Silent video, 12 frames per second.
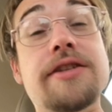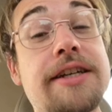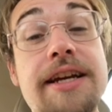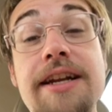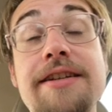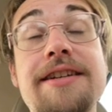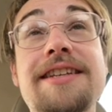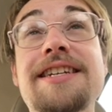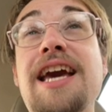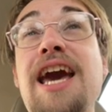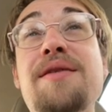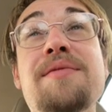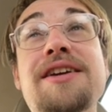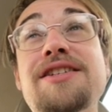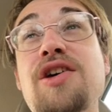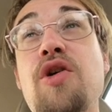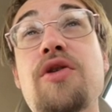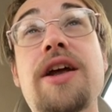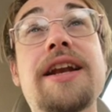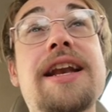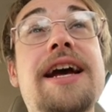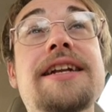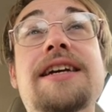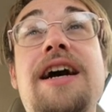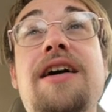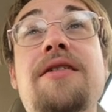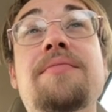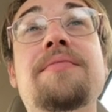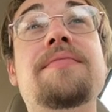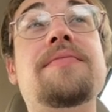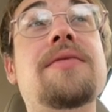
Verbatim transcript: to get into the gaming zone at nighttime.